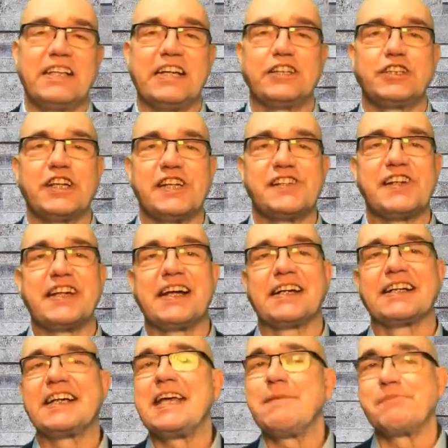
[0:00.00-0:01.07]
that Jessica
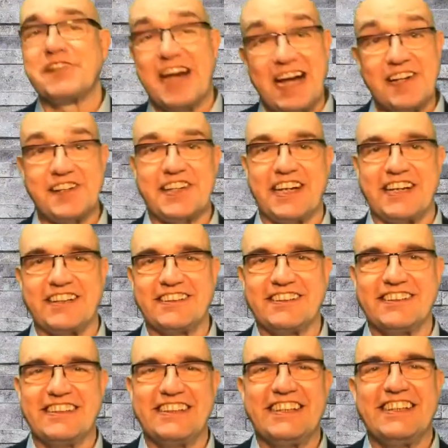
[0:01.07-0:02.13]
keeps asking,
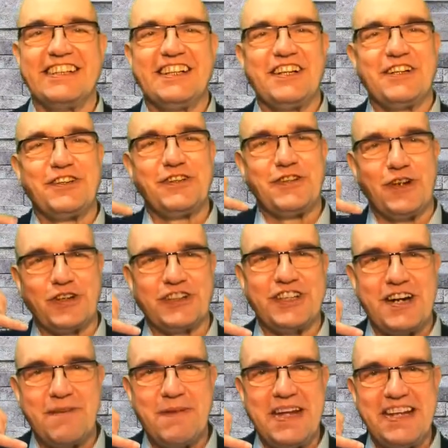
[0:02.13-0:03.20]

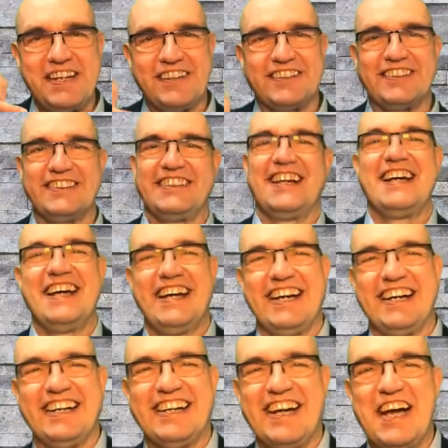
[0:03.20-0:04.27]
"Dr. Emilio,
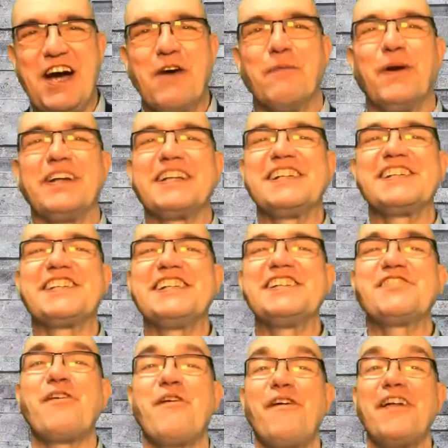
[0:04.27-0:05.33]
what is
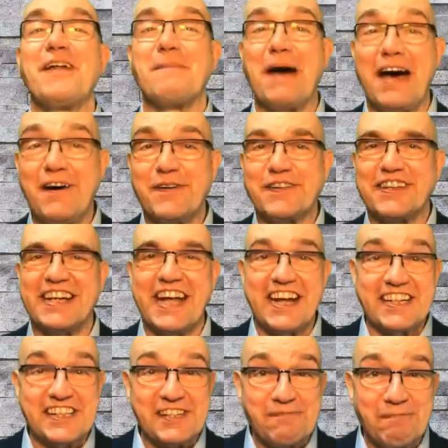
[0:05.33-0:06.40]
this all about?
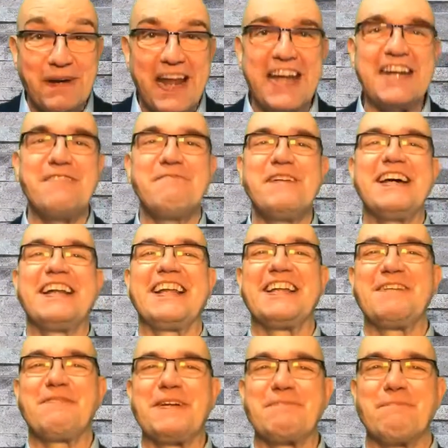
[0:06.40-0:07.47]
Explain me a
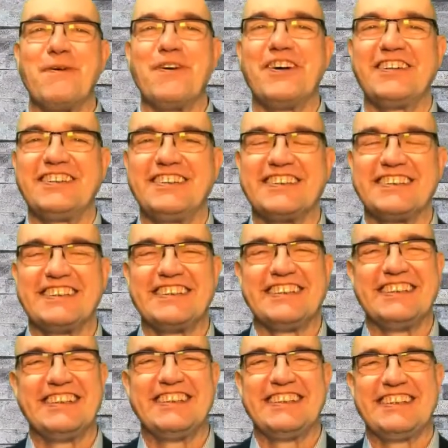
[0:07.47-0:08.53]
little bit more."
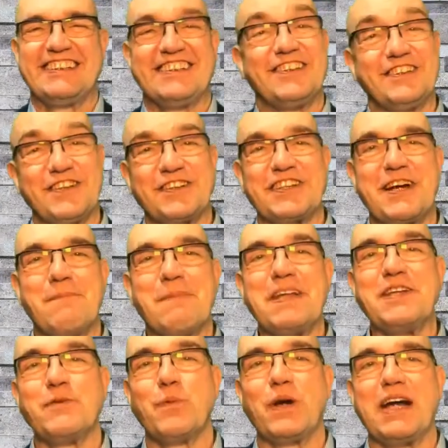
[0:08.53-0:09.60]
Now Dr.
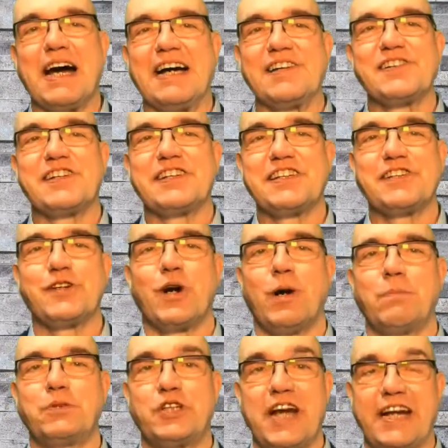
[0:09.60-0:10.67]
Emilio will answer this
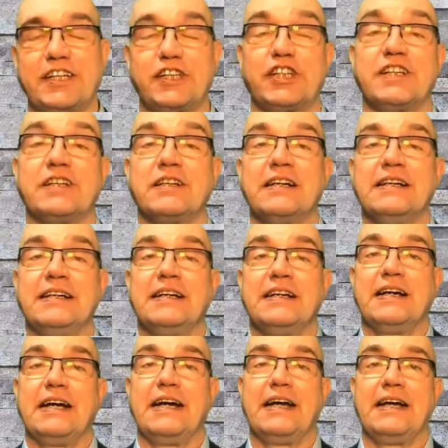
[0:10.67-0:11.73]
objection.
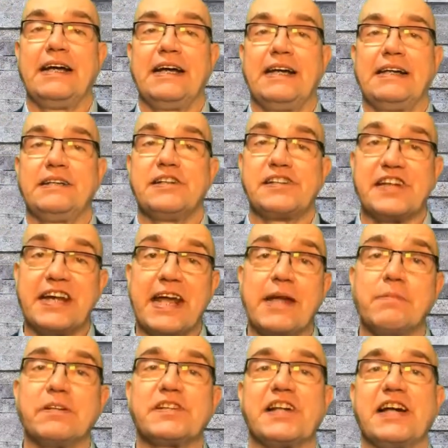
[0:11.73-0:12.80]
This
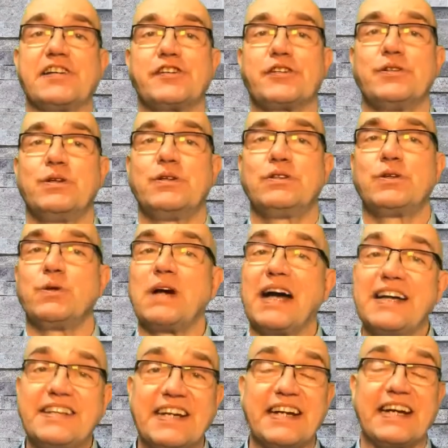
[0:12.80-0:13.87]
enables us to
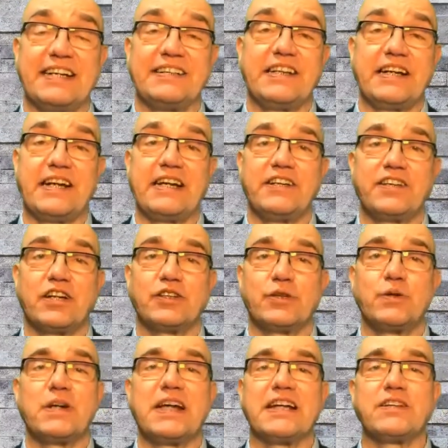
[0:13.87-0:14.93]
guide the candidate
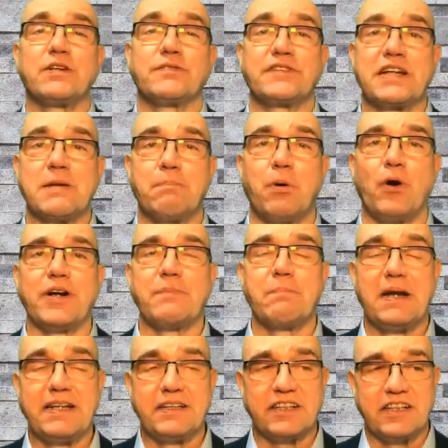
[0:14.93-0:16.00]
to the end of the
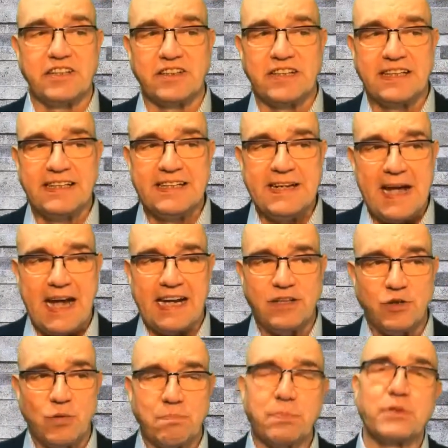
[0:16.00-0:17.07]
appointment
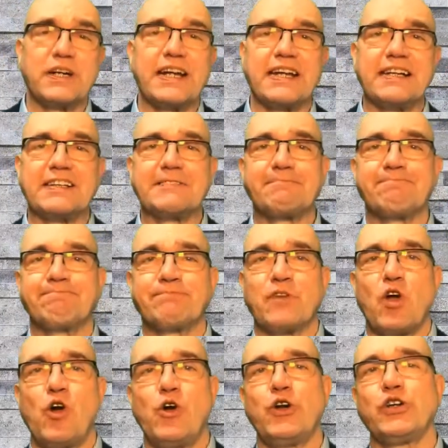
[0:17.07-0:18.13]
and to bring
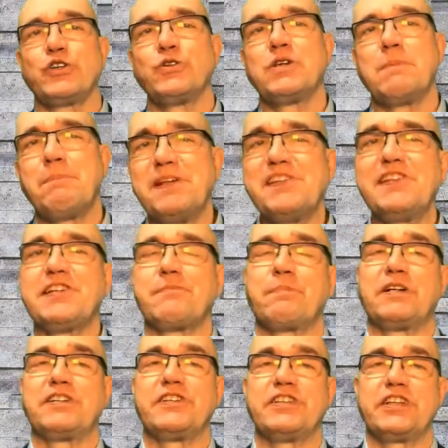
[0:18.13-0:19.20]
her to the business
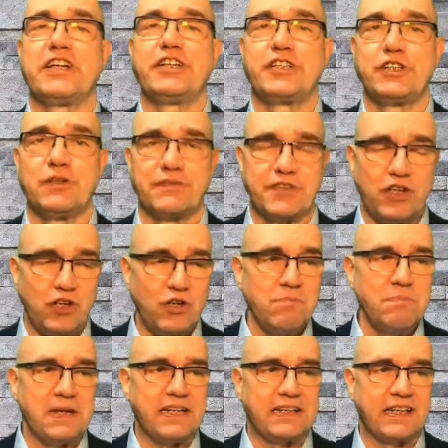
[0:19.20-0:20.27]
presentation of the
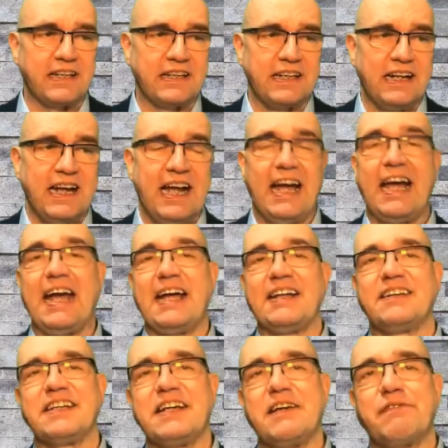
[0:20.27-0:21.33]
home meeting.
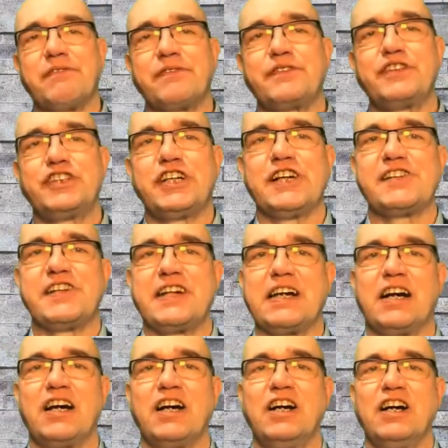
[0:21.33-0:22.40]
And if
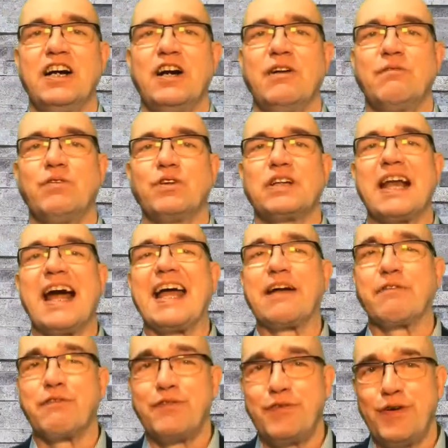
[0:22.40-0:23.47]
Jessica would
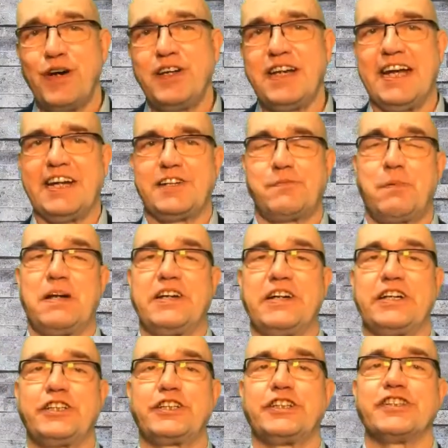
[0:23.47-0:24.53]
like further
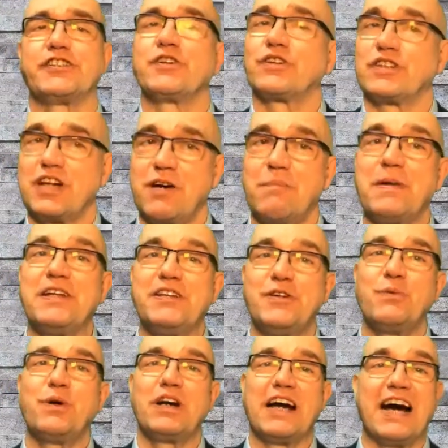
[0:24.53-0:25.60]
explanations, Dr.
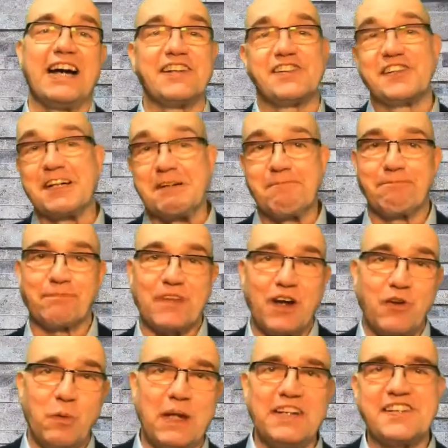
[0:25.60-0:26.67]
Emilio will answer,
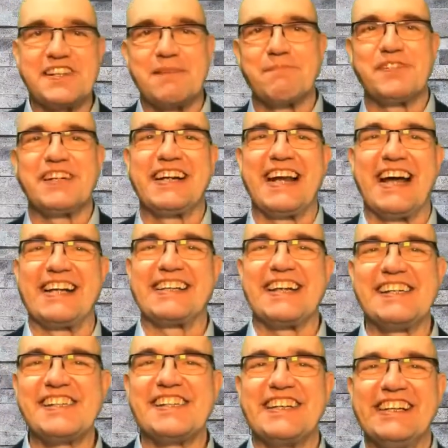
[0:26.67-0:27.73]
well, something like
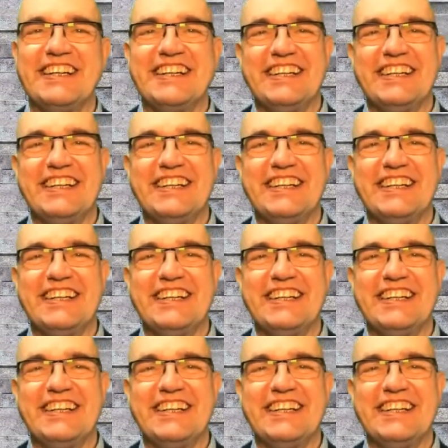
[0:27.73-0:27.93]
this.